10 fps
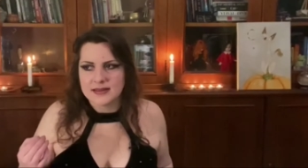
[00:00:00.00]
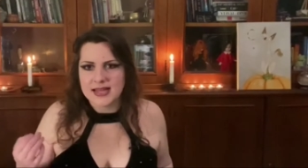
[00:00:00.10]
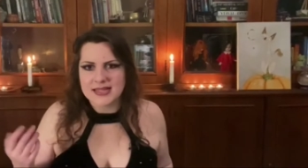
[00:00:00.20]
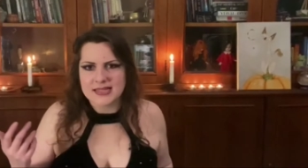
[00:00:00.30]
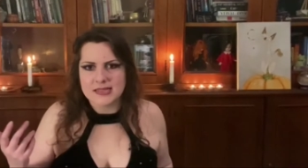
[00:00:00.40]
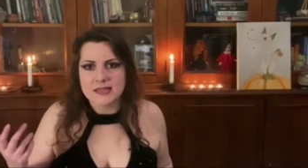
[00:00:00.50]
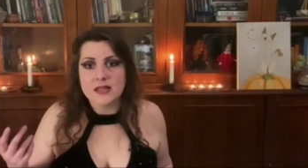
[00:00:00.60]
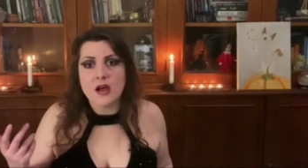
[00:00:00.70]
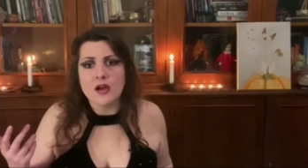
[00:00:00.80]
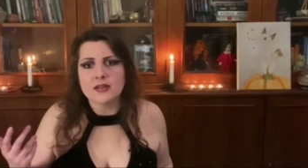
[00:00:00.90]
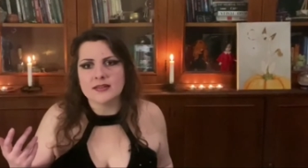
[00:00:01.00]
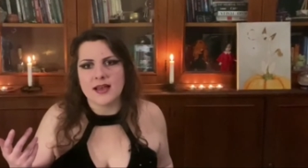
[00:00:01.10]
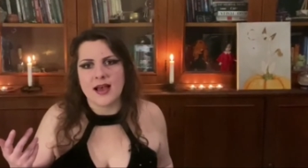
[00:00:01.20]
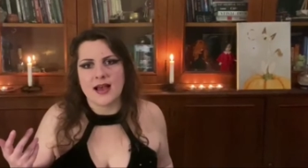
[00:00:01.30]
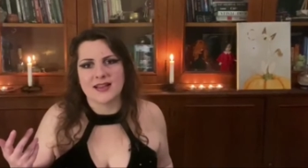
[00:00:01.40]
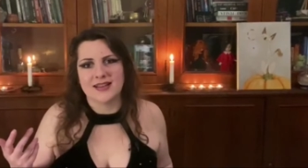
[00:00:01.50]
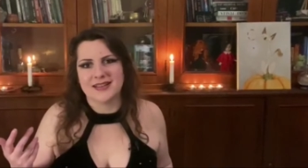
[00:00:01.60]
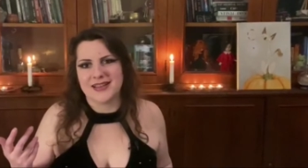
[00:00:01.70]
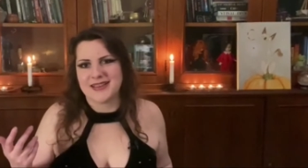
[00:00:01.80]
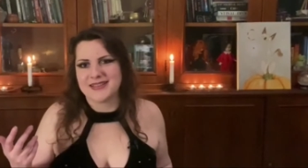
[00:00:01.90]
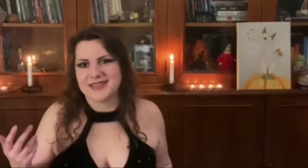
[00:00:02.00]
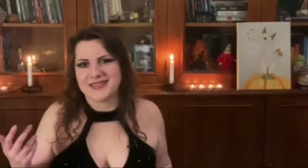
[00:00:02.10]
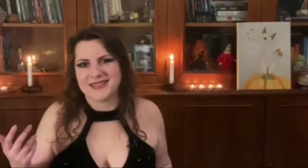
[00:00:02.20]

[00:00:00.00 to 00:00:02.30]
that's not ugliness